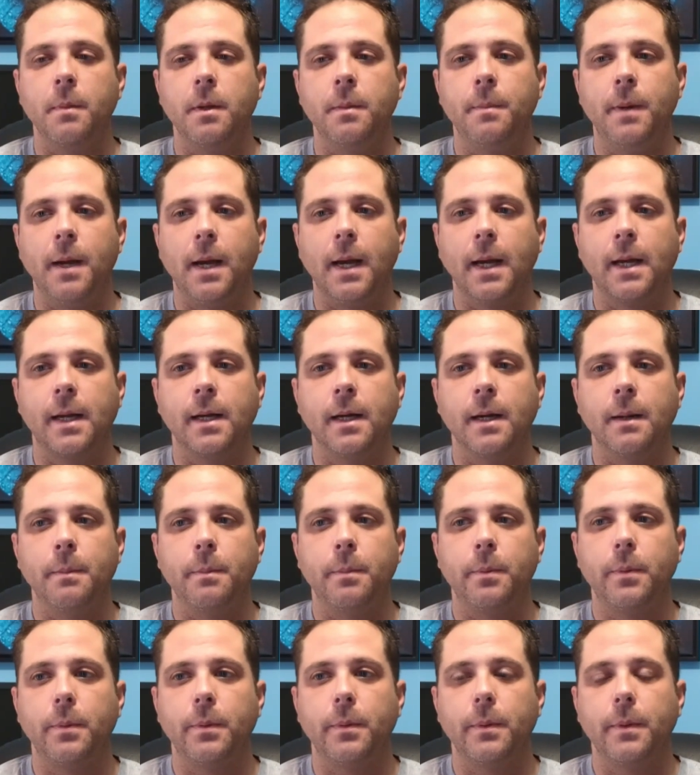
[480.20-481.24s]
me back
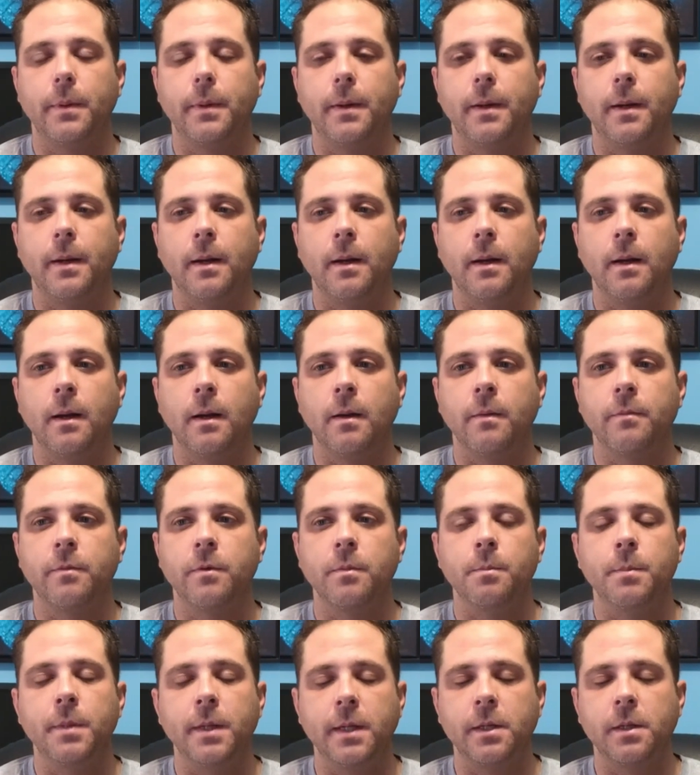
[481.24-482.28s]
up
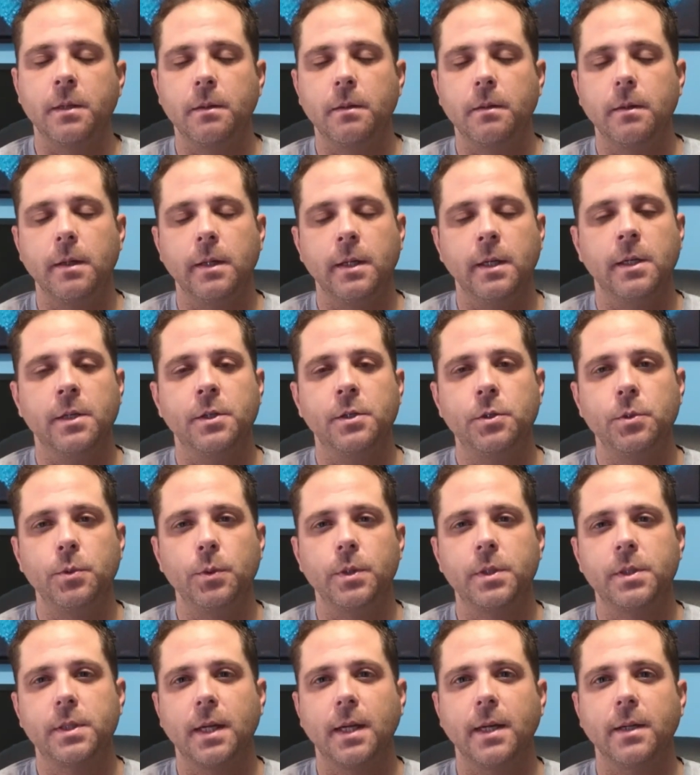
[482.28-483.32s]
from being in a
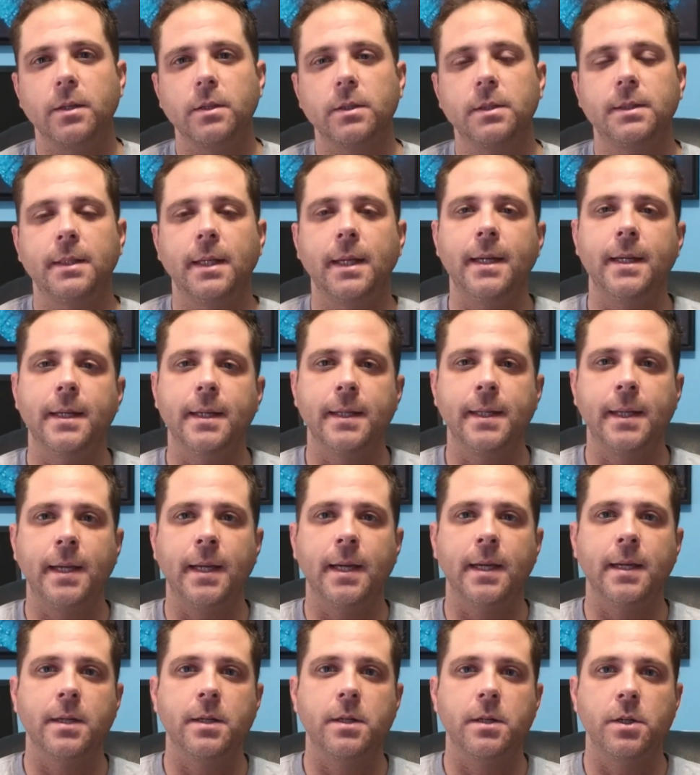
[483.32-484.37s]
suicidal state
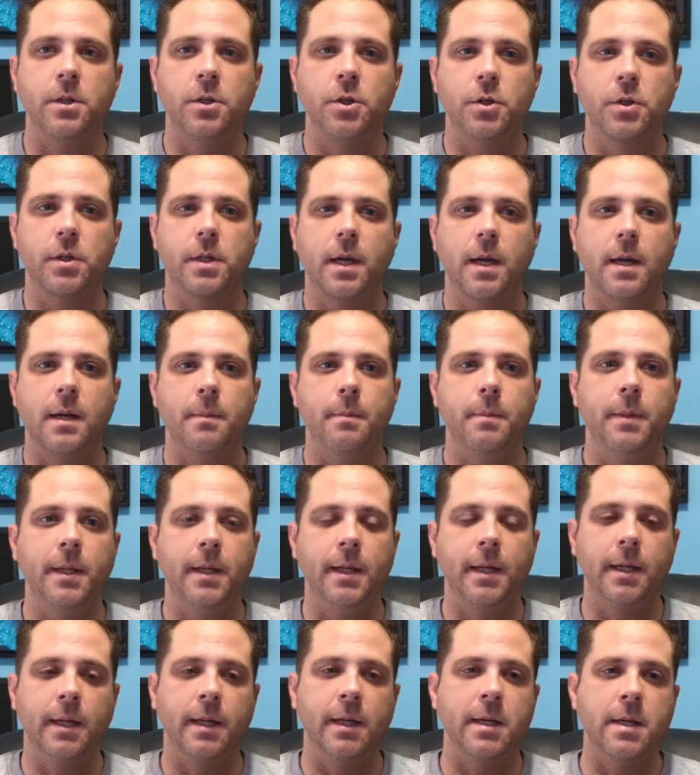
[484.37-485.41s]
again to just kind of
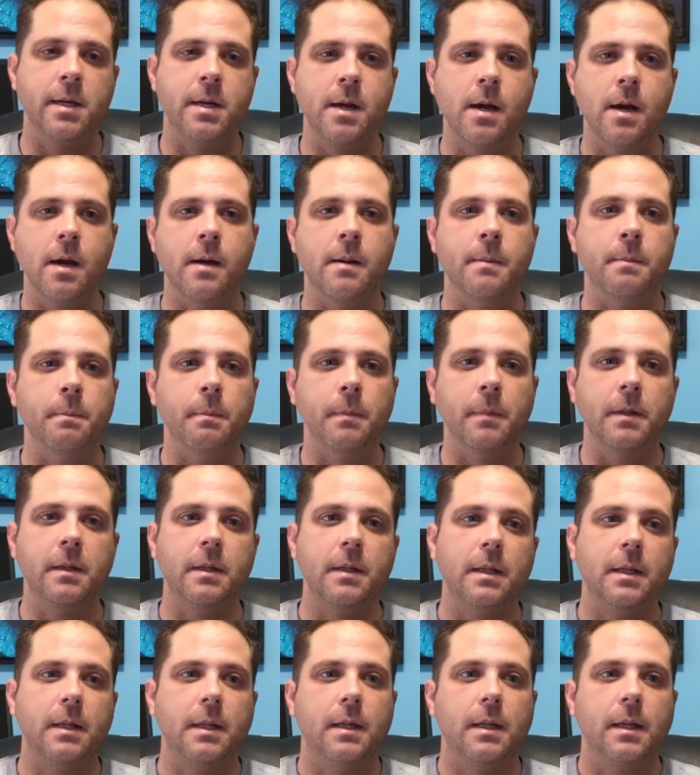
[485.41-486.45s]
being in a numb,
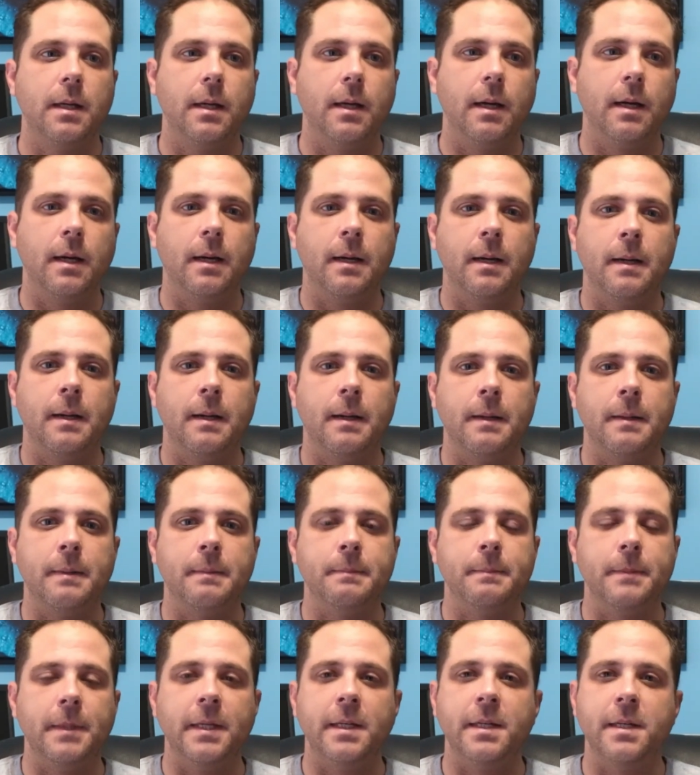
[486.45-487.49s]

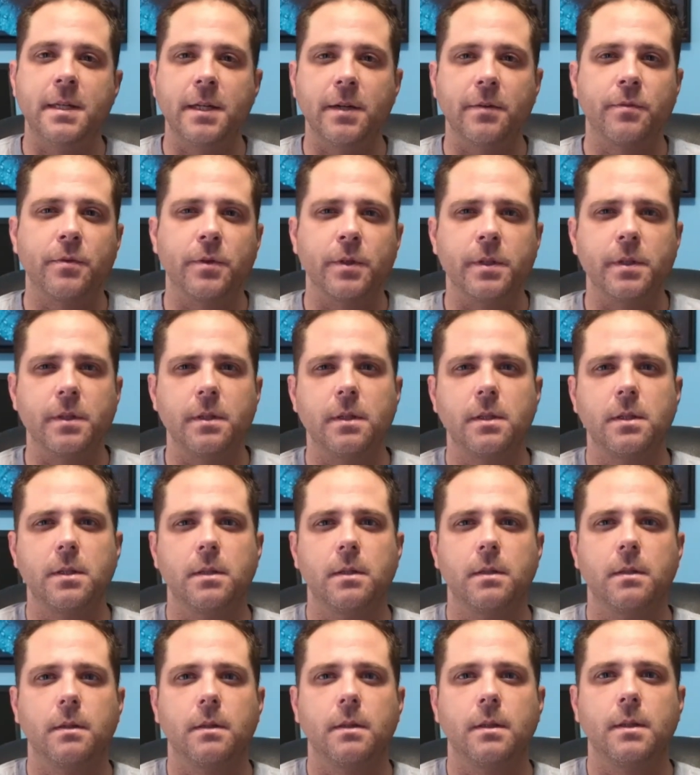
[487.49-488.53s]
indifferent
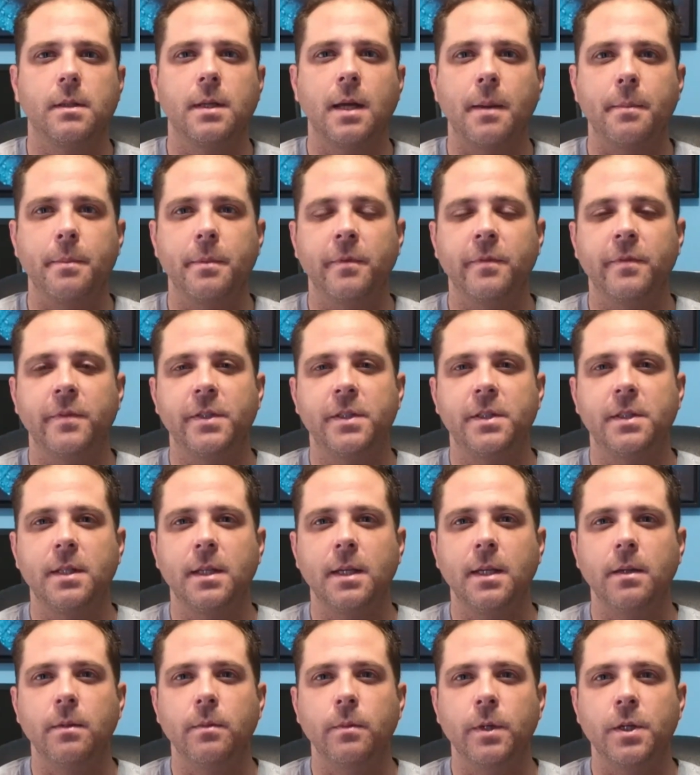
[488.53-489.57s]
type of a
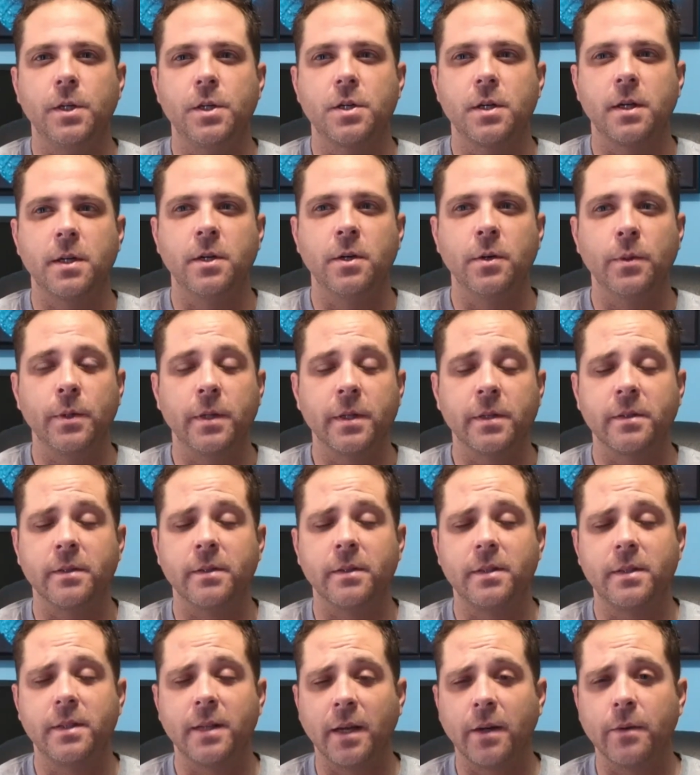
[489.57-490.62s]
state, which I know doesn't
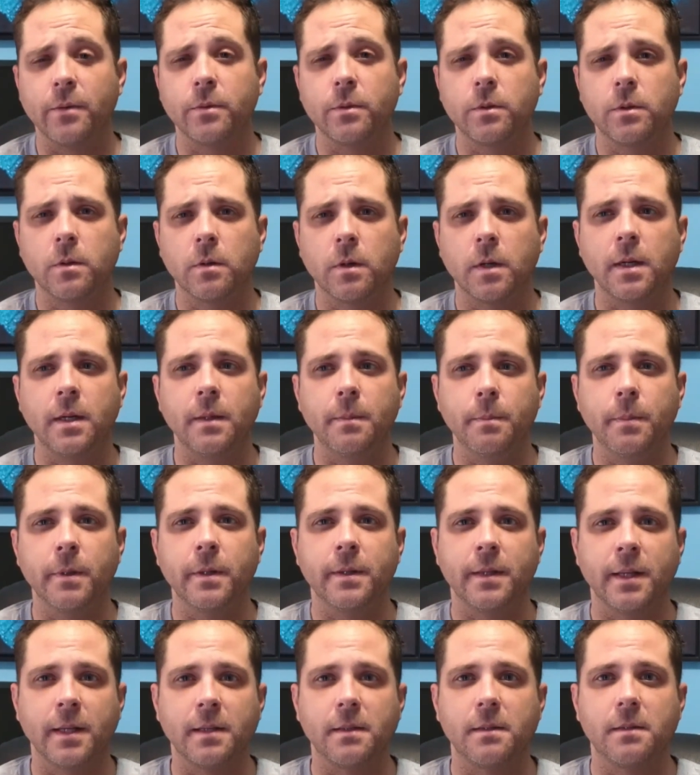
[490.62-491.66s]
sound great,
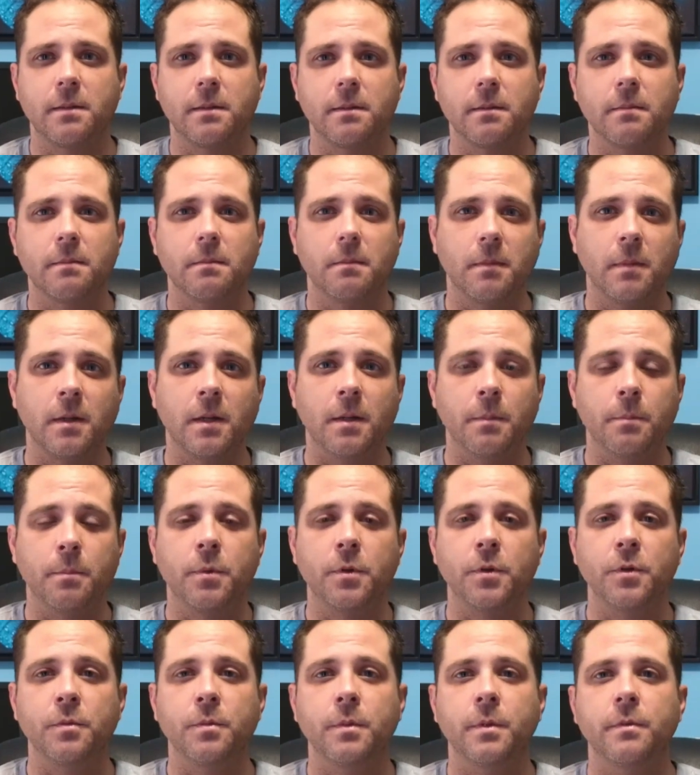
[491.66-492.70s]
but that's an
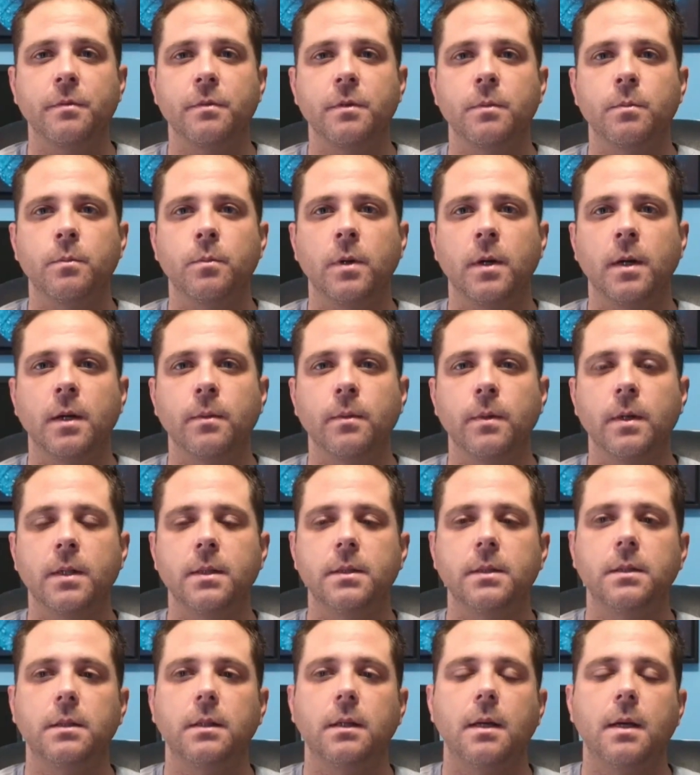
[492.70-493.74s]
improvement from where I
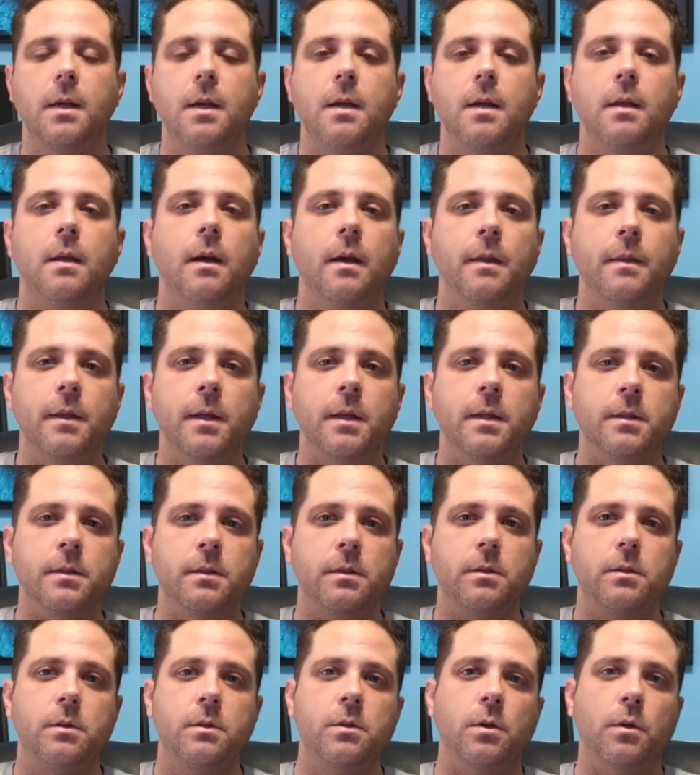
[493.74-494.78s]
was. And
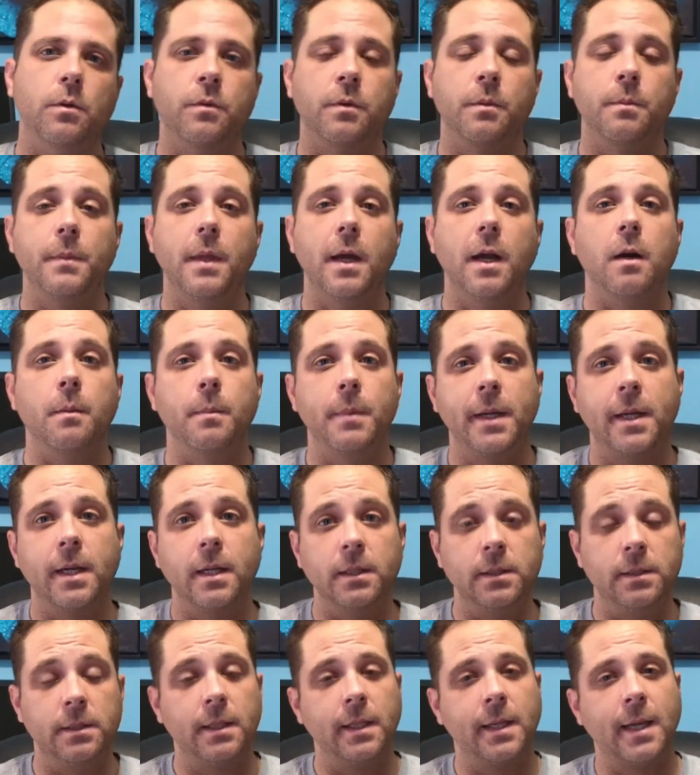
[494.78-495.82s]
then so from there,
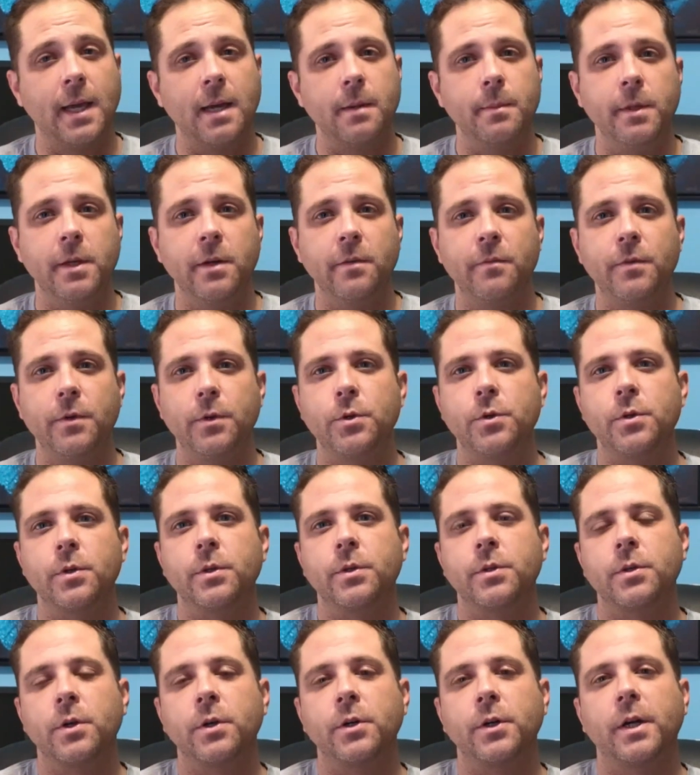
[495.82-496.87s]
because the ketamine
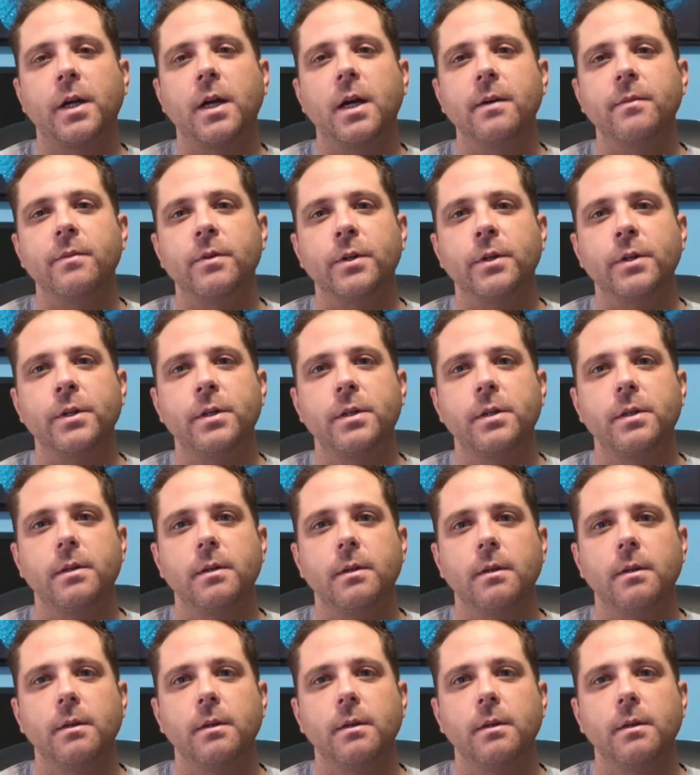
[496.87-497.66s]
infusions aren't covered